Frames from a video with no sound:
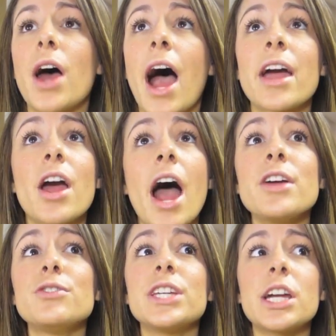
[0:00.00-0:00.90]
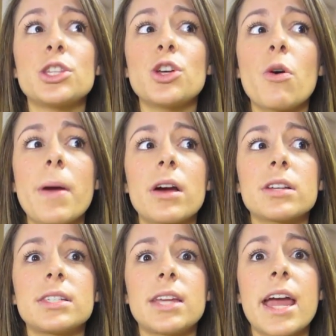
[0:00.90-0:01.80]
I used to get so
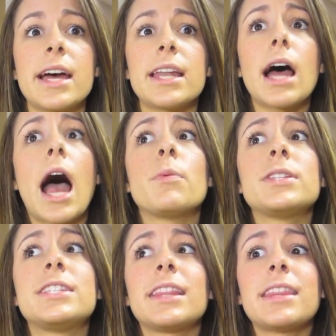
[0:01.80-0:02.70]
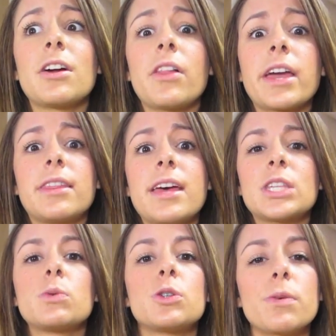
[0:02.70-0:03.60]
embarrassed, and I would sit there like
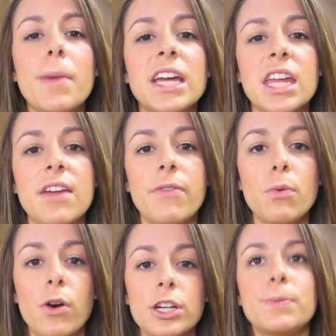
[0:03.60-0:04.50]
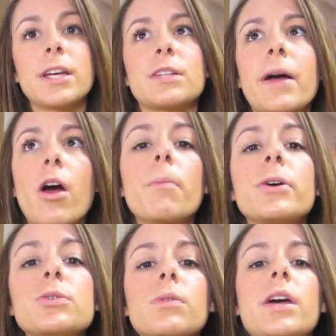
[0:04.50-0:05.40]
this, which would make it even worse because my
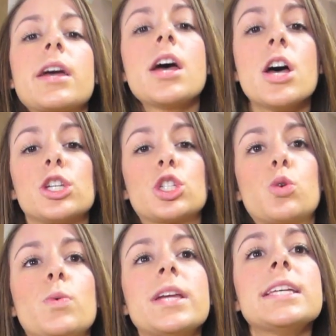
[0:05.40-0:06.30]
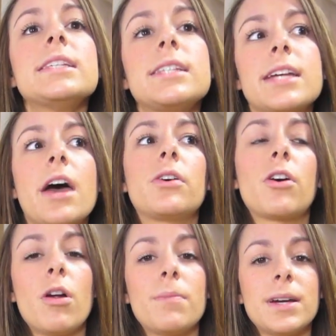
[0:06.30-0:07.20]
armpits were like squeezed together
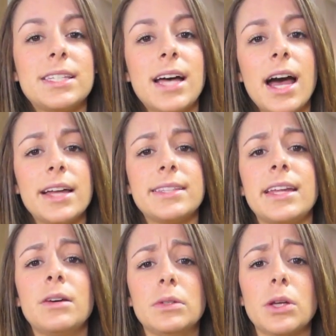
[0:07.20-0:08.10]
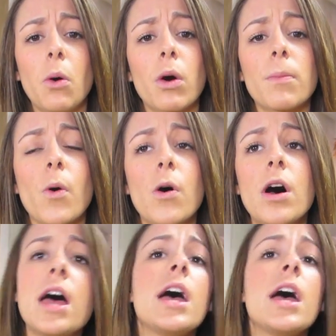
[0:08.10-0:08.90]
on my sides, and it was horrible.